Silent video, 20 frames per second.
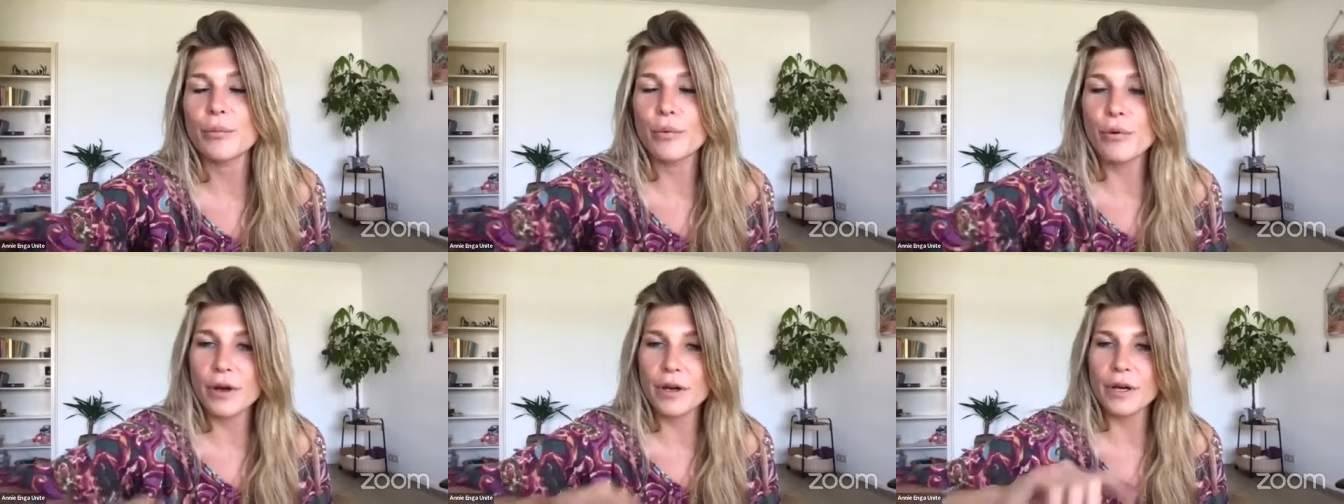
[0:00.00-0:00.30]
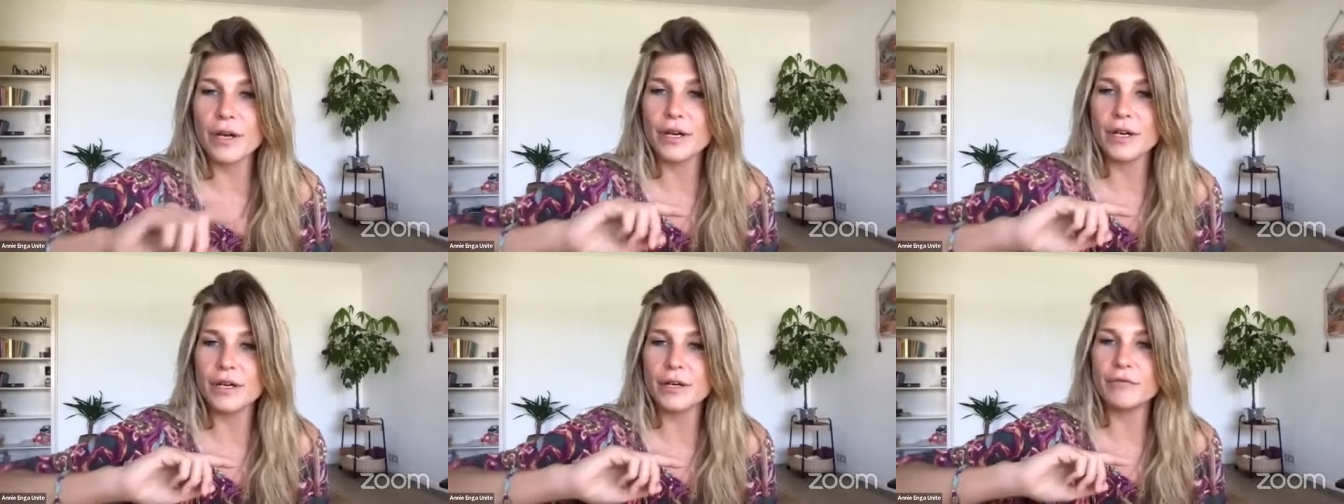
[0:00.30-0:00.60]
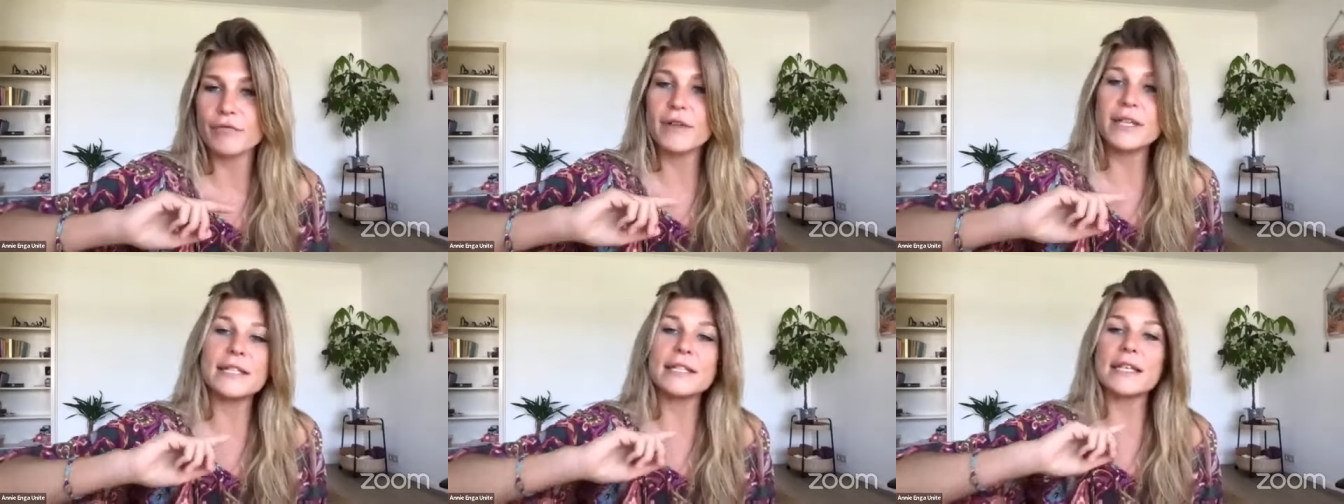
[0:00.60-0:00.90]

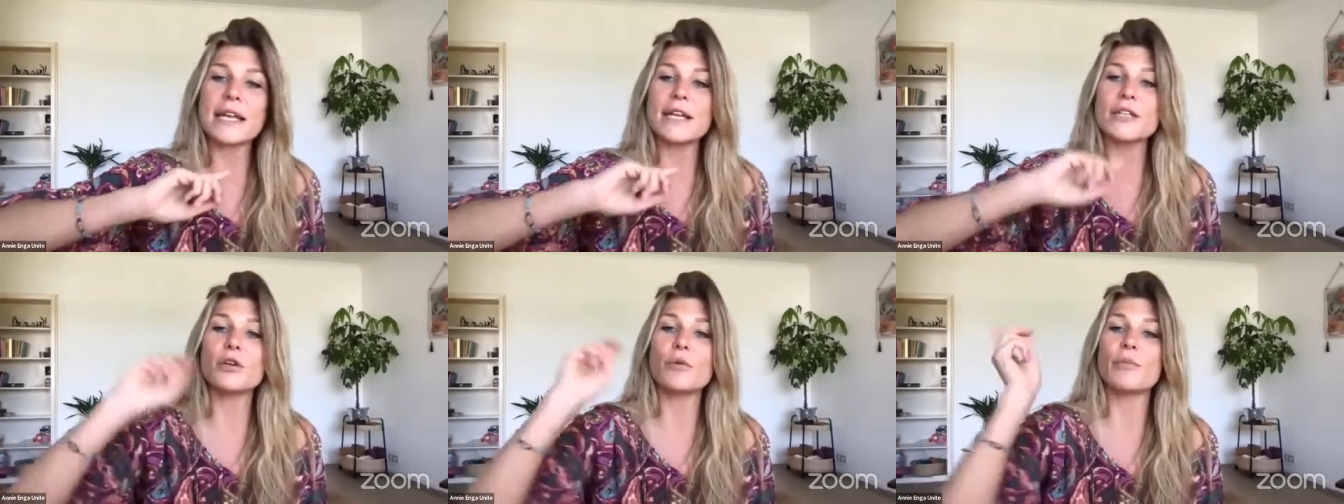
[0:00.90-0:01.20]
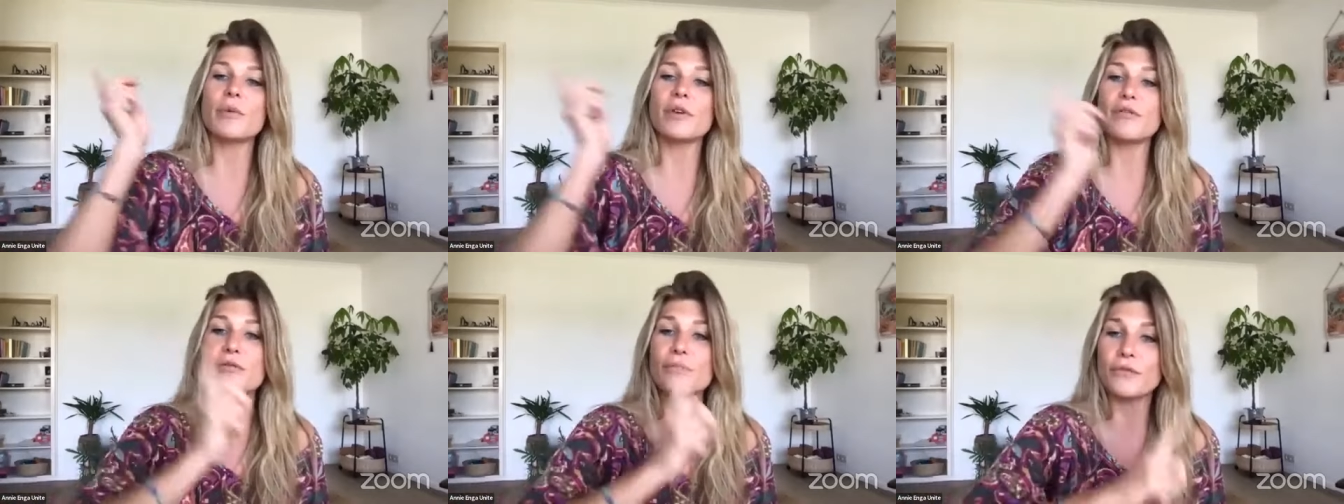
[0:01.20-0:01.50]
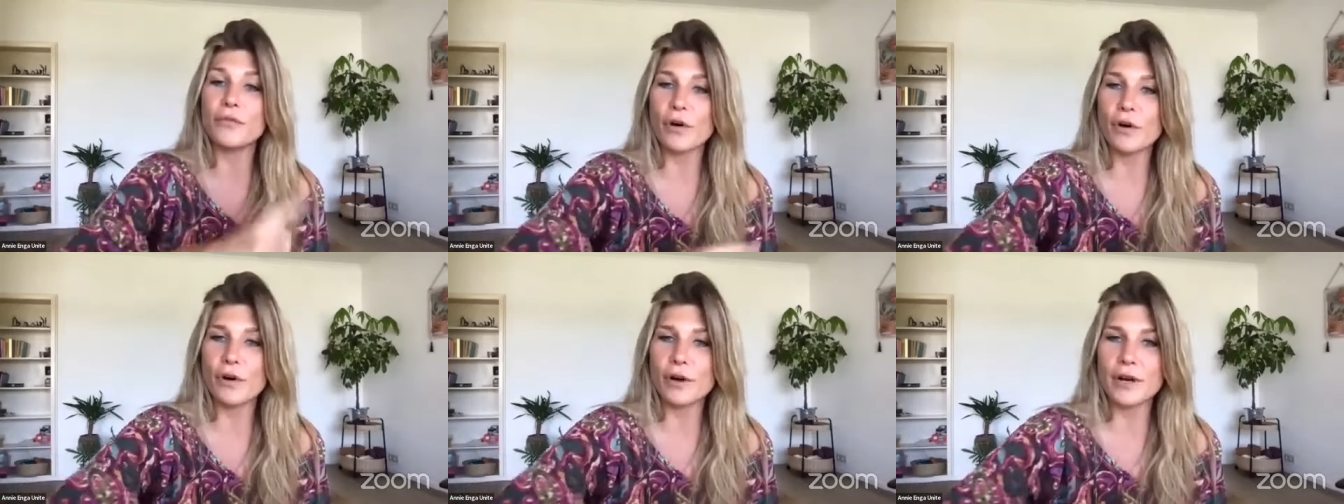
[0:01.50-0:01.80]
reschedule
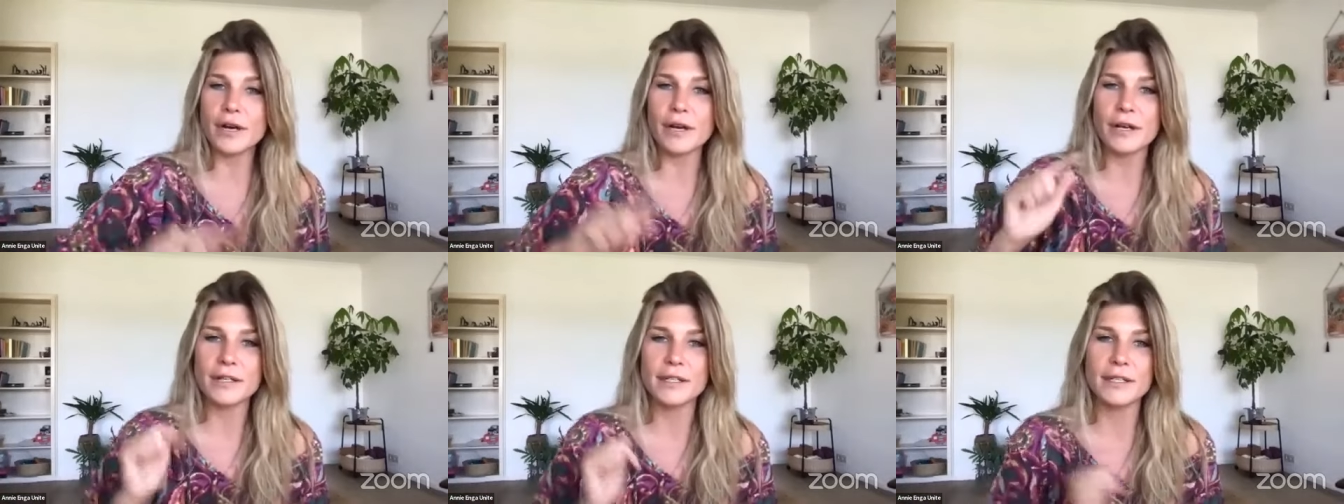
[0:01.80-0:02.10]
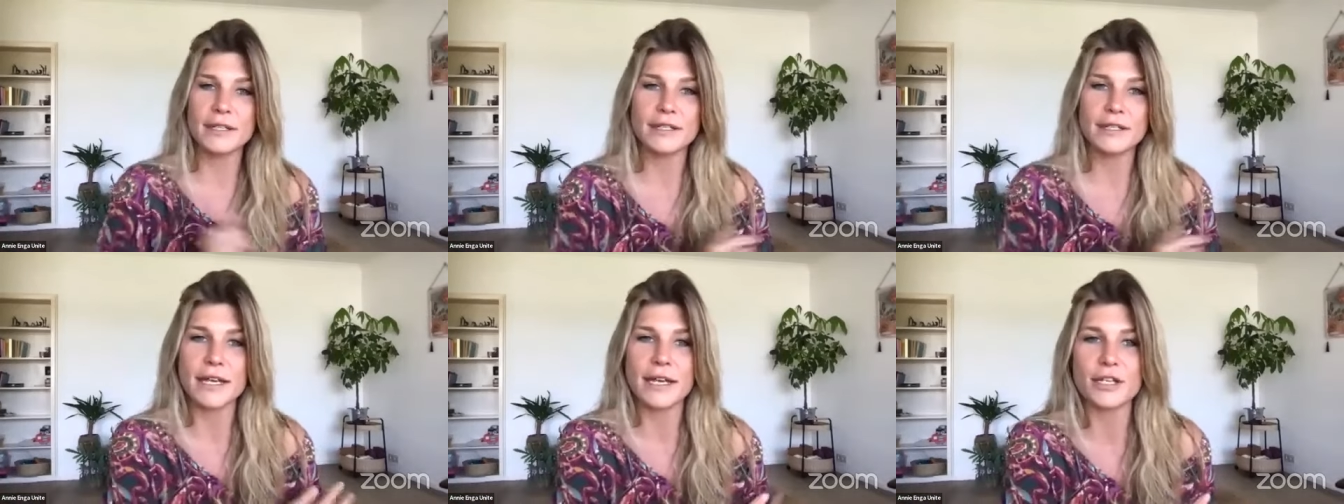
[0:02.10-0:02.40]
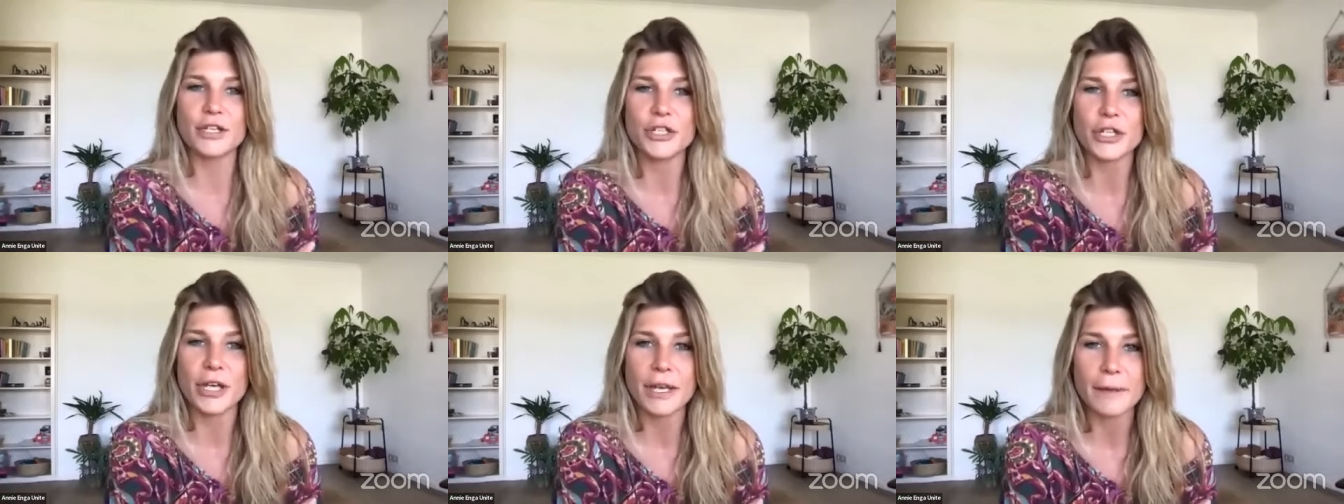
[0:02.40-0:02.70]
before the
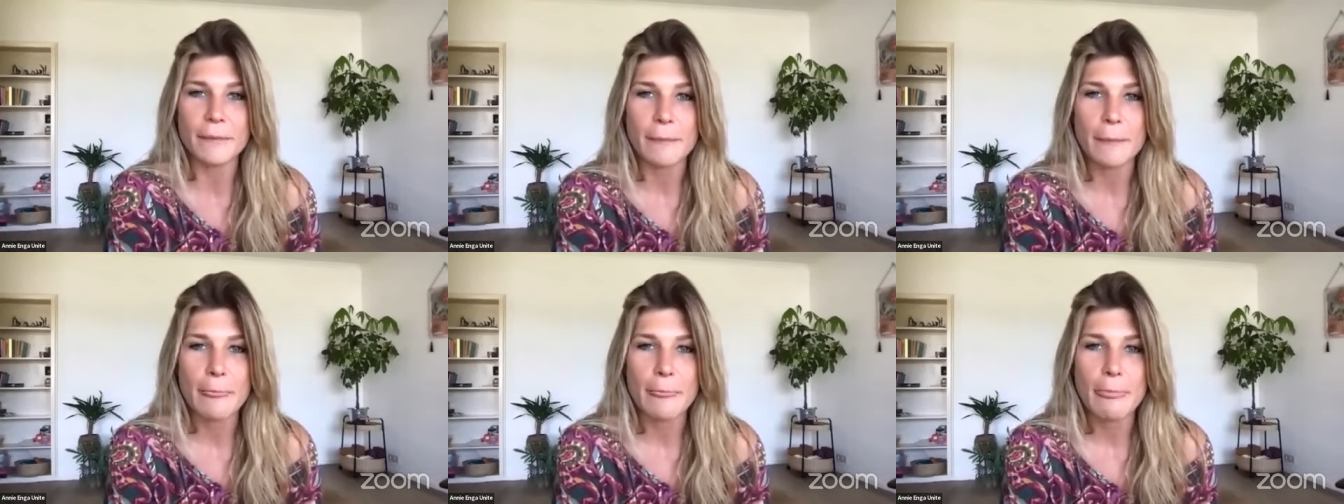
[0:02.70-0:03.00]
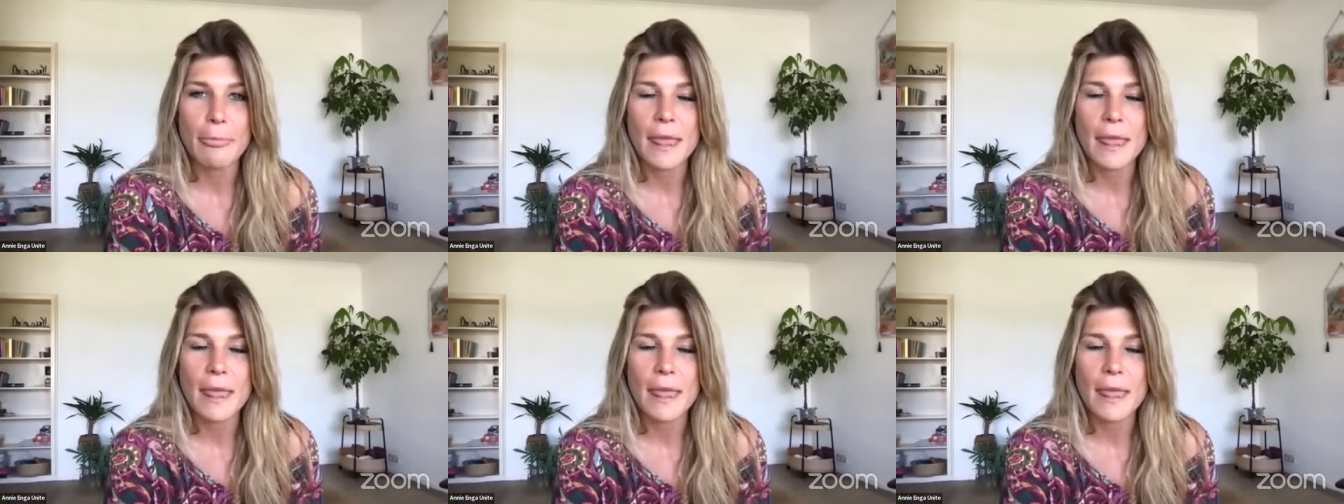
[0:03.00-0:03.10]
session.